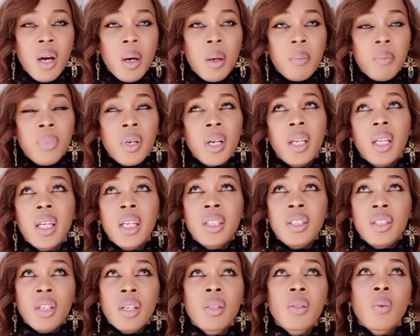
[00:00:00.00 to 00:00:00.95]
but it
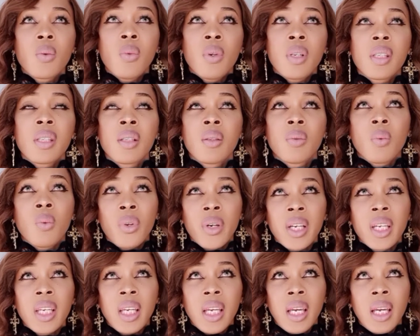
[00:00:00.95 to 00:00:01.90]
just wasn't
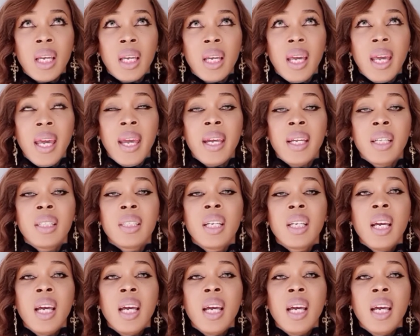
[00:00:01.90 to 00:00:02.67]
working. And